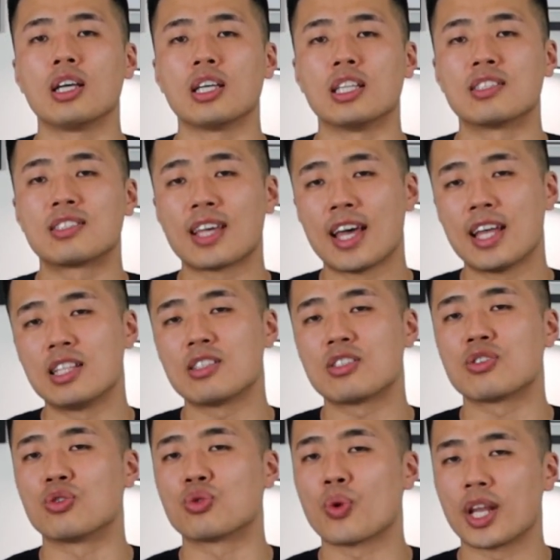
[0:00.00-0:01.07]
in 10
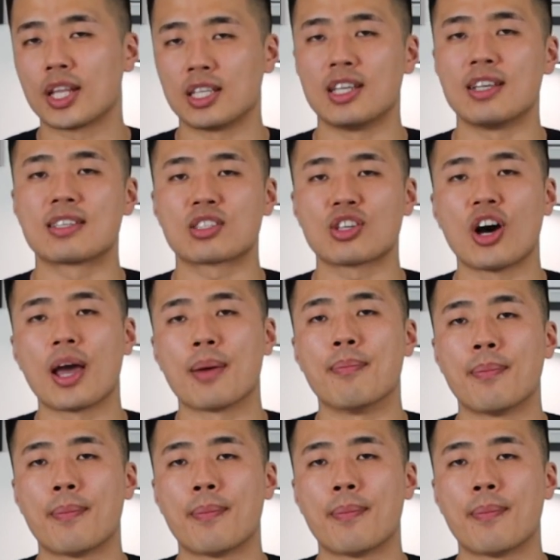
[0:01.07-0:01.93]
to 20 years time.